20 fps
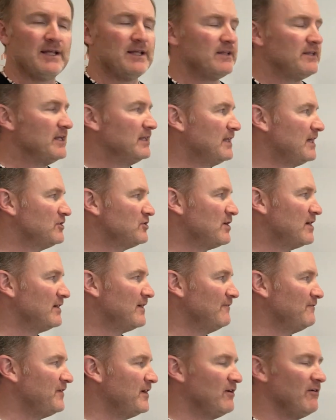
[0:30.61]
The electron
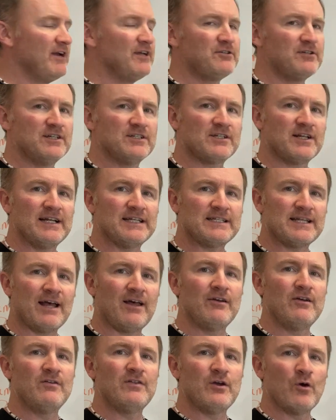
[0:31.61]
configuration is going to tell
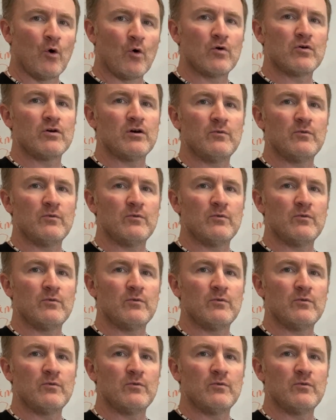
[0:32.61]
you the order